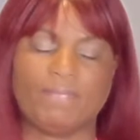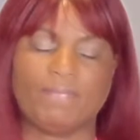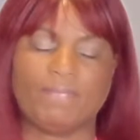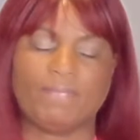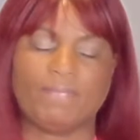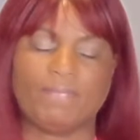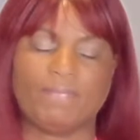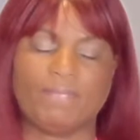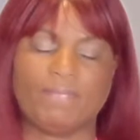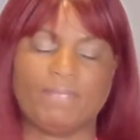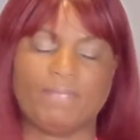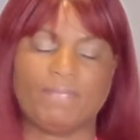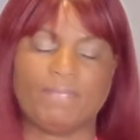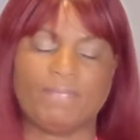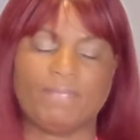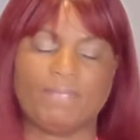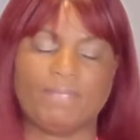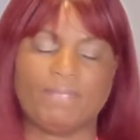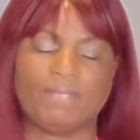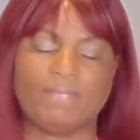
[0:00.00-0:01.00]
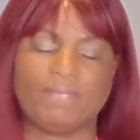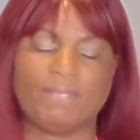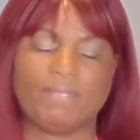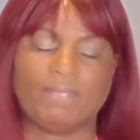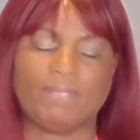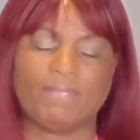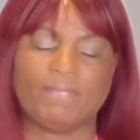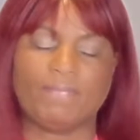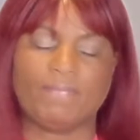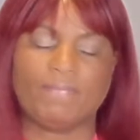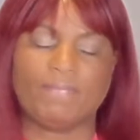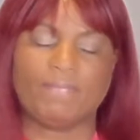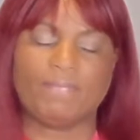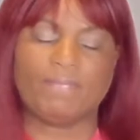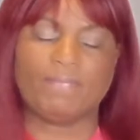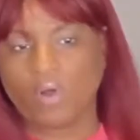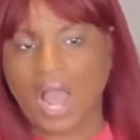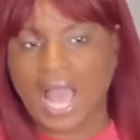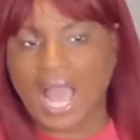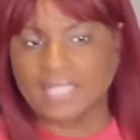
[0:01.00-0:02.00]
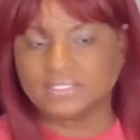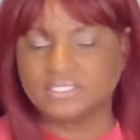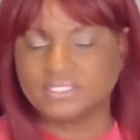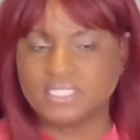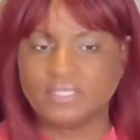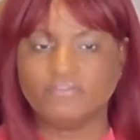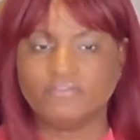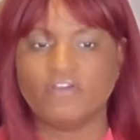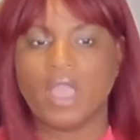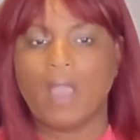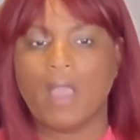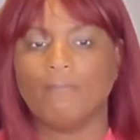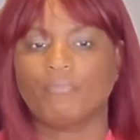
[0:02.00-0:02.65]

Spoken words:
it's very good to be proactive,